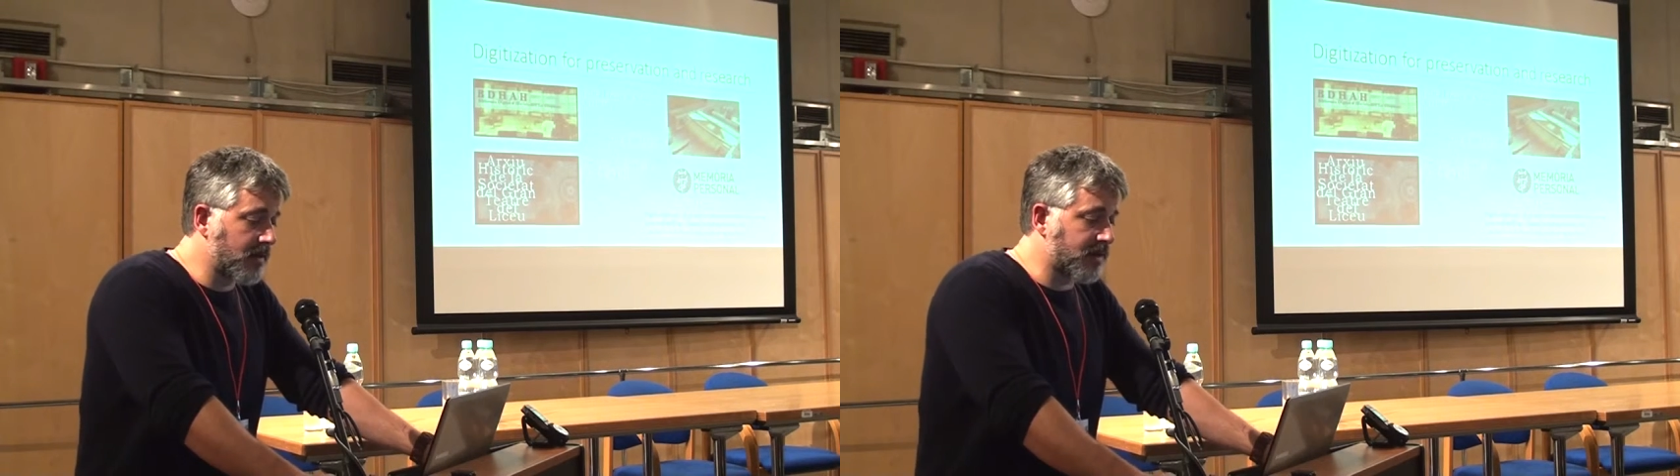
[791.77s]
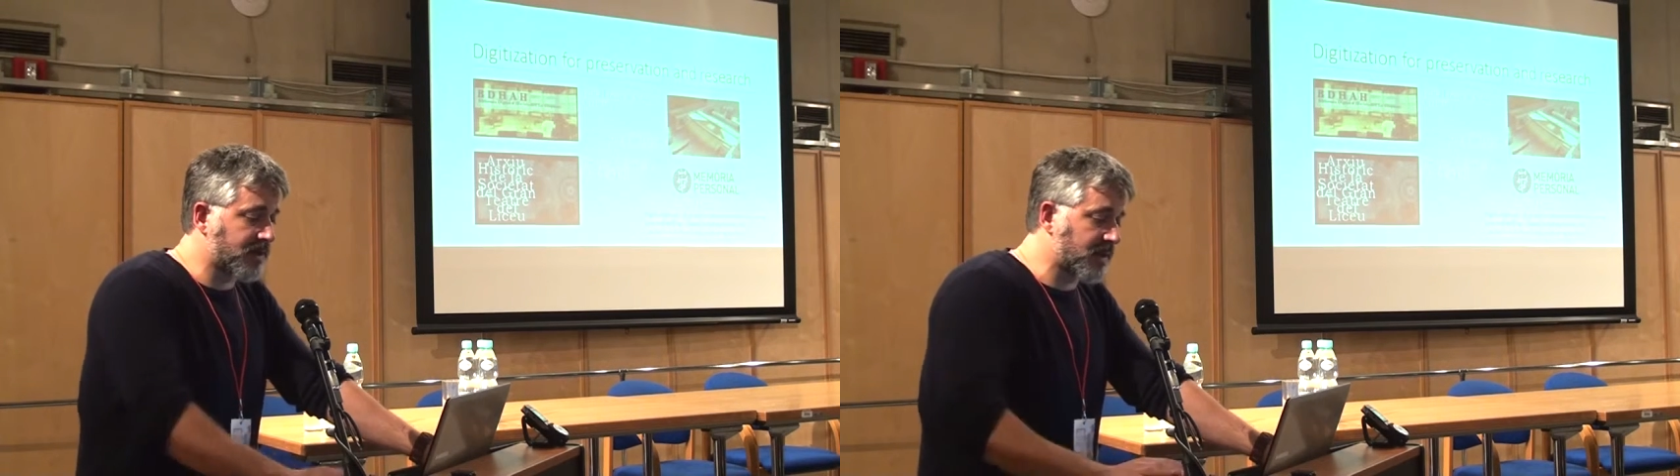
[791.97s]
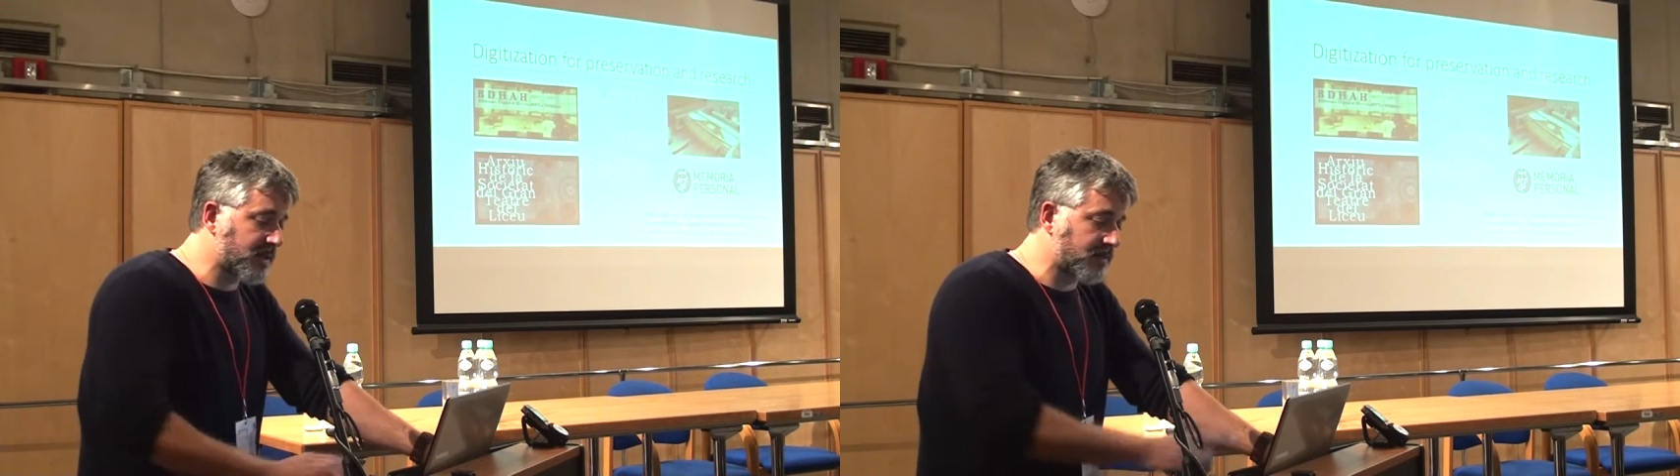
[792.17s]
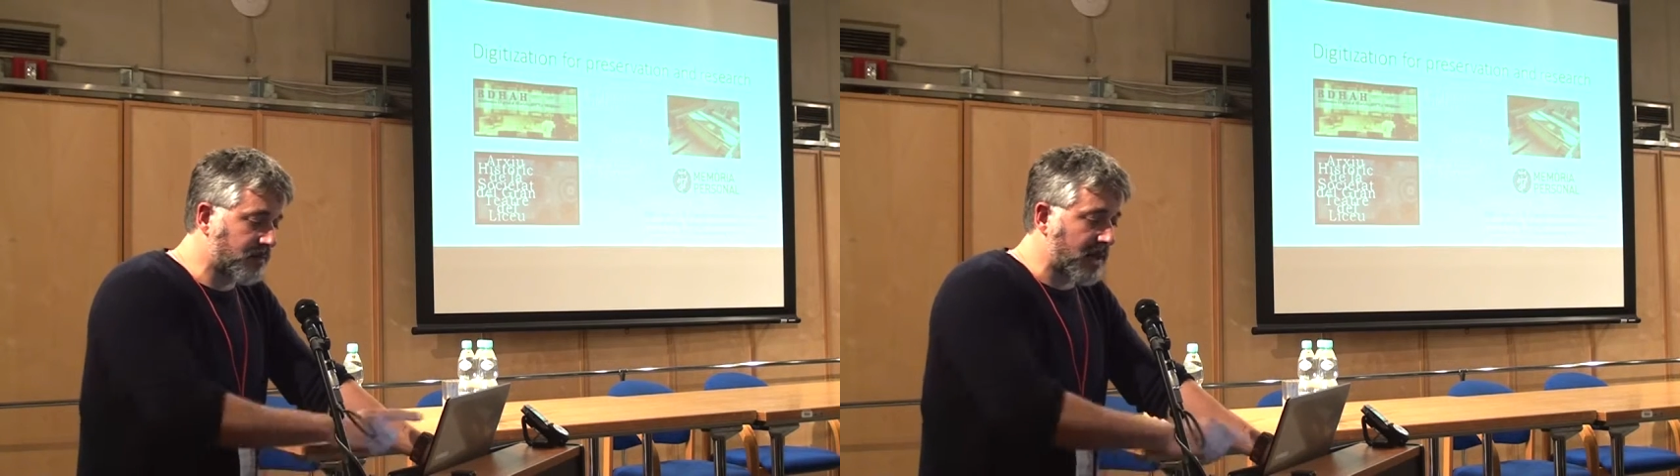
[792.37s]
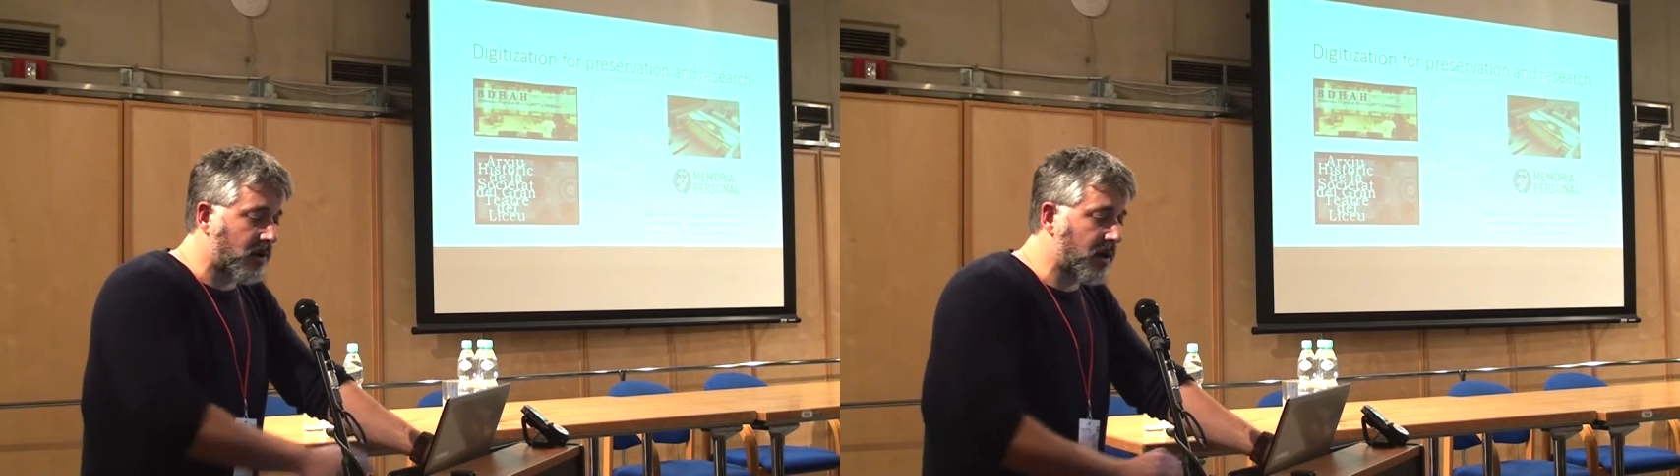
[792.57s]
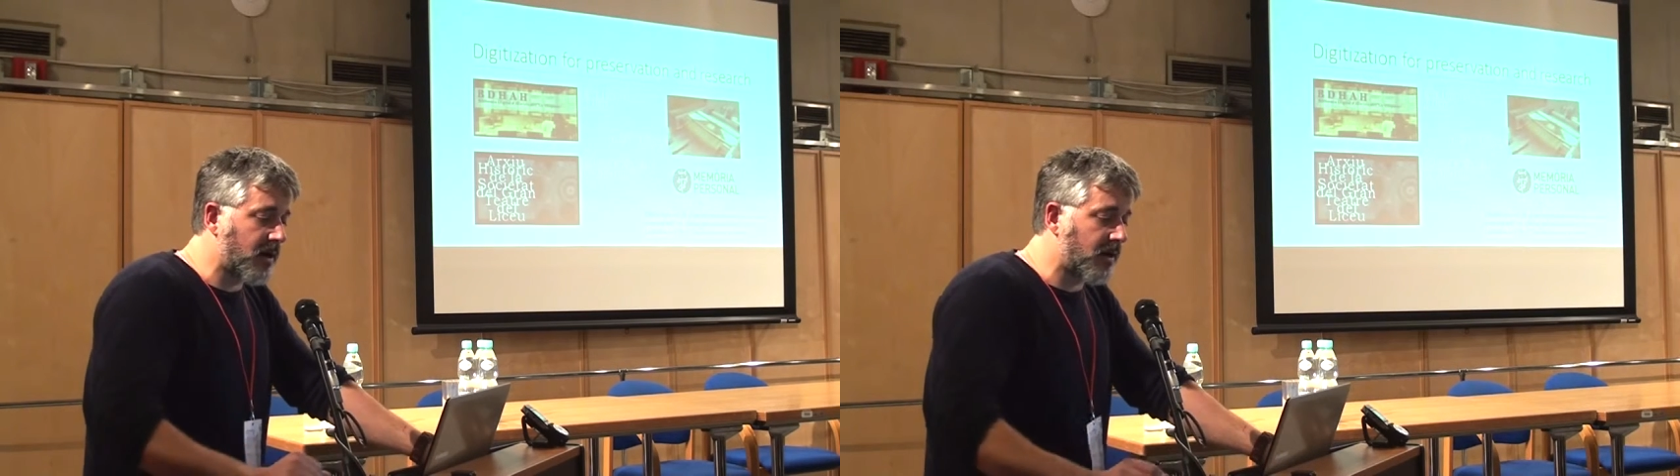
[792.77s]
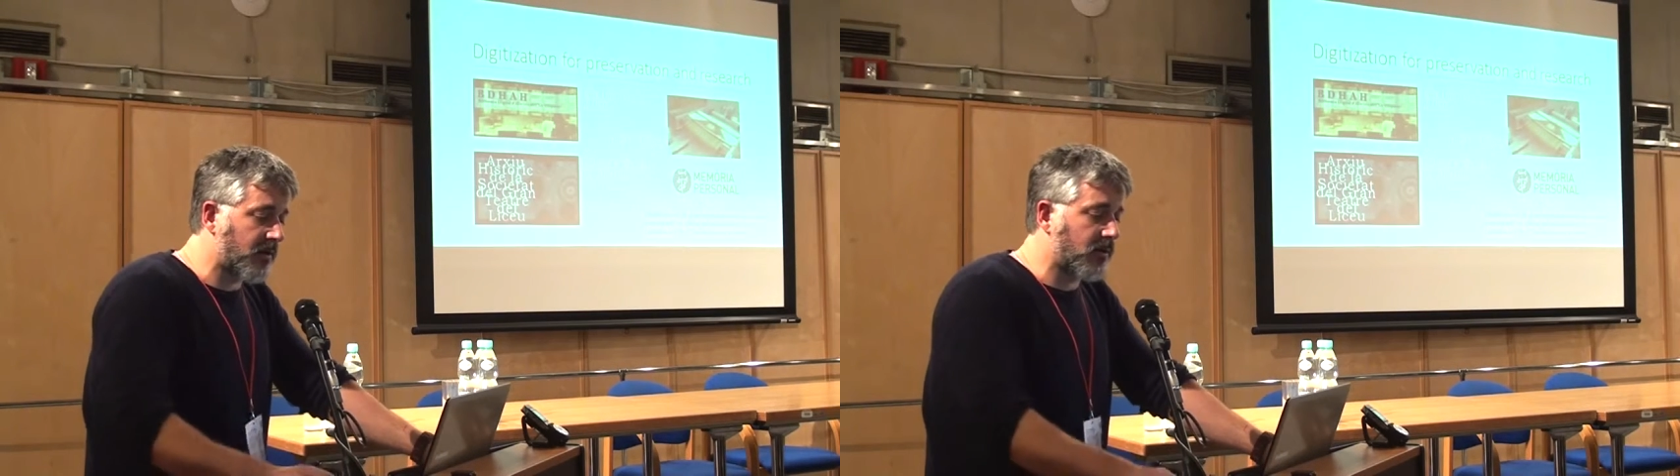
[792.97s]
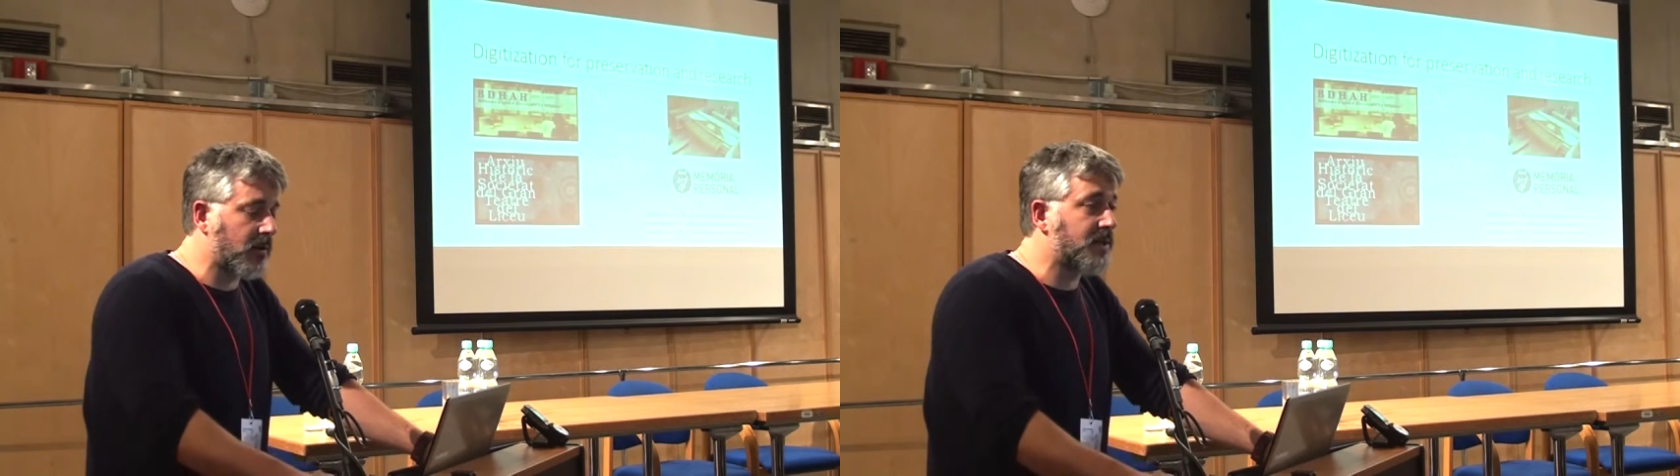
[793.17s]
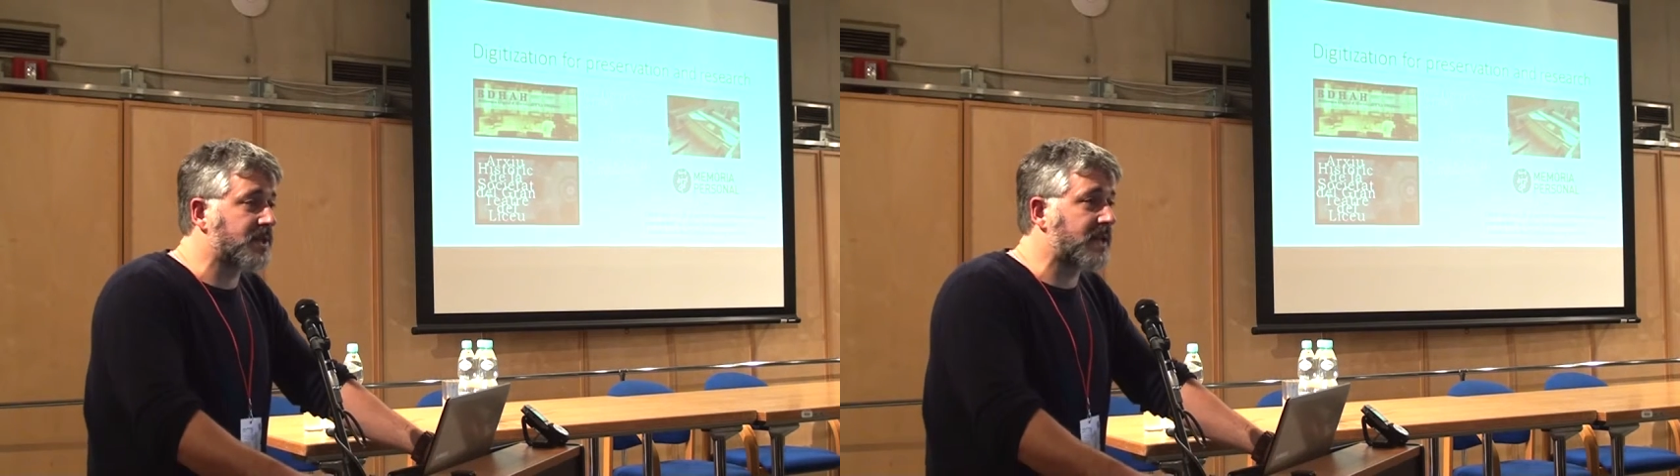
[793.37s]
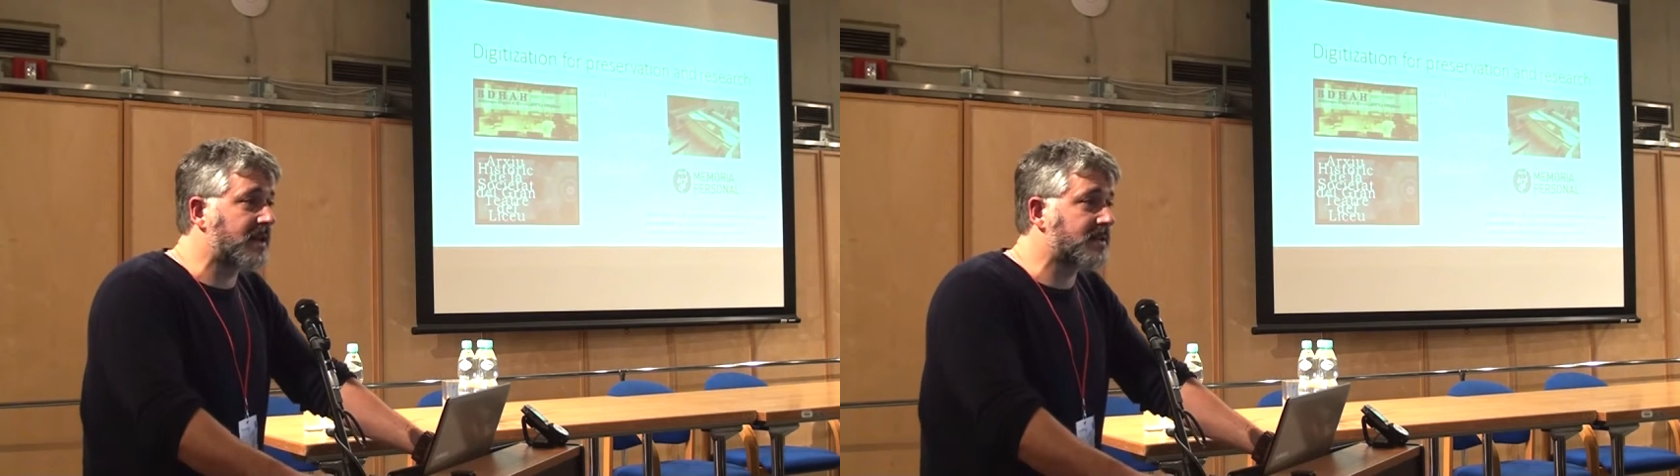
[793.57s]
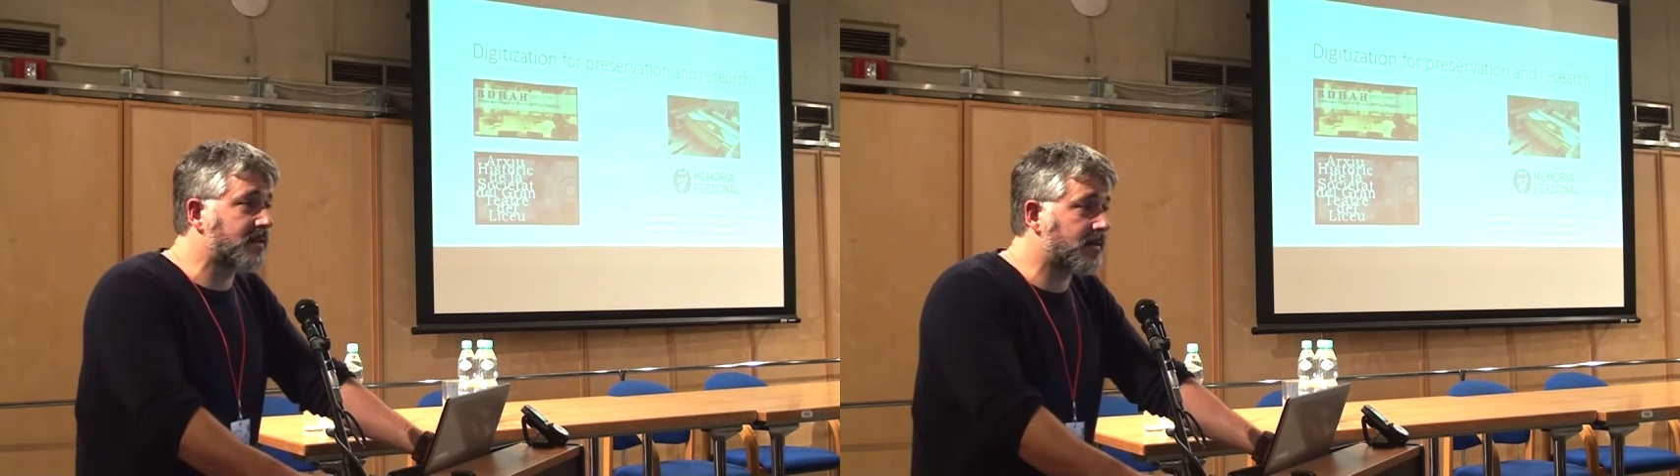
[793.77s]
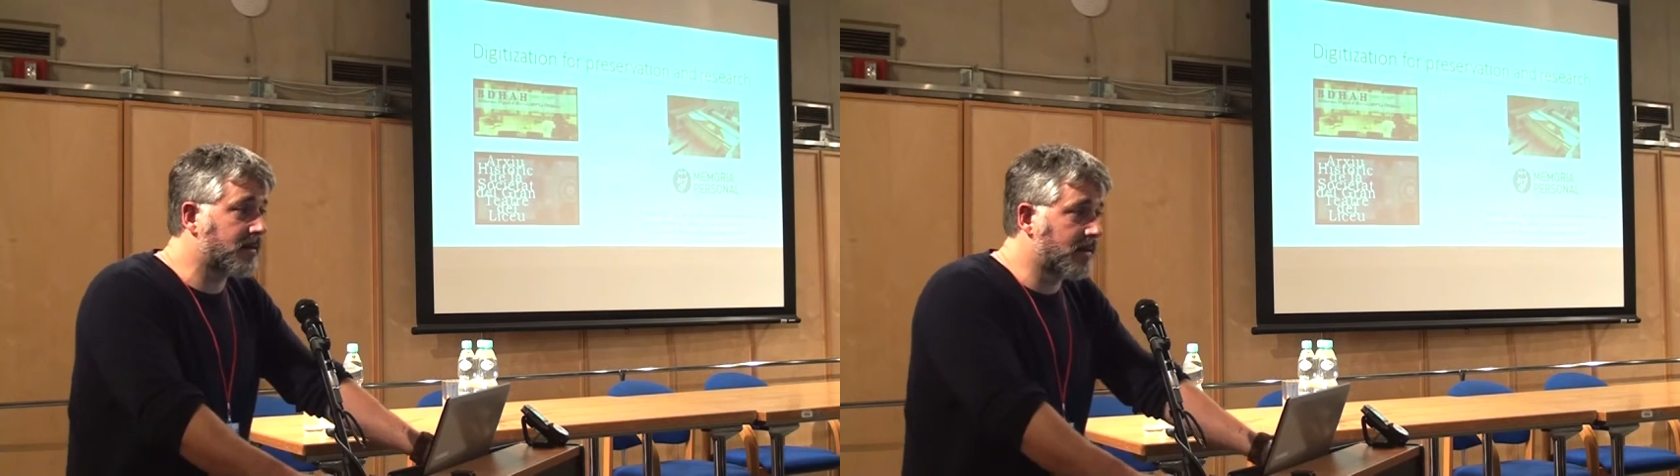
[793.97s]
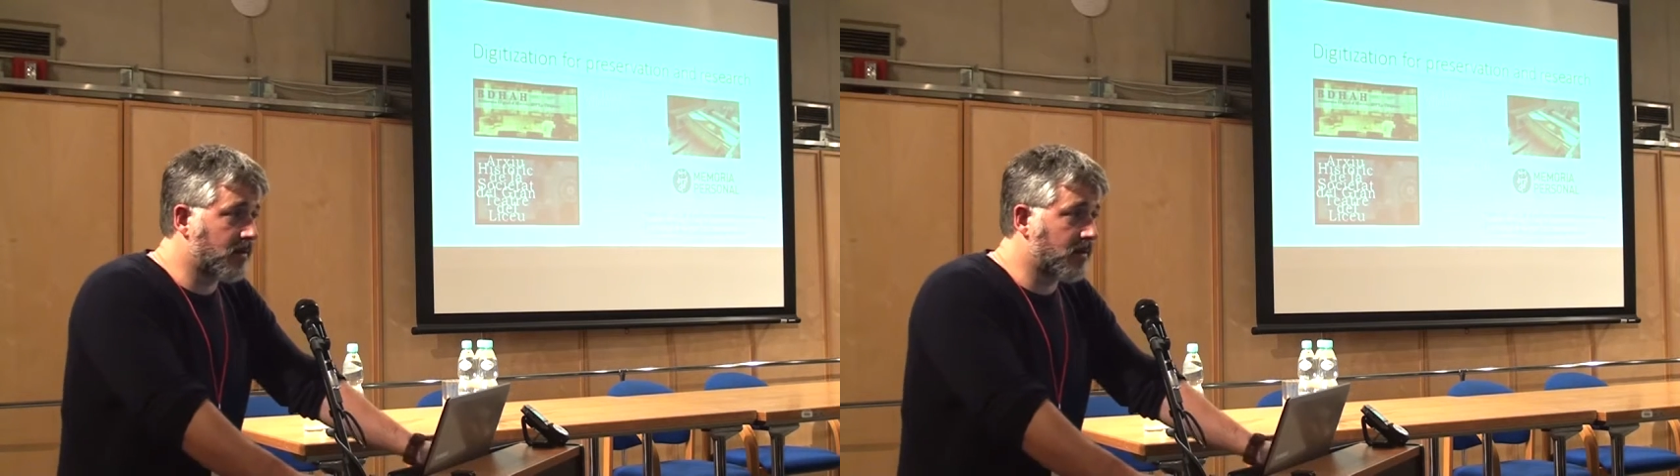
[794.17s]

This is this pianola roll digitizer,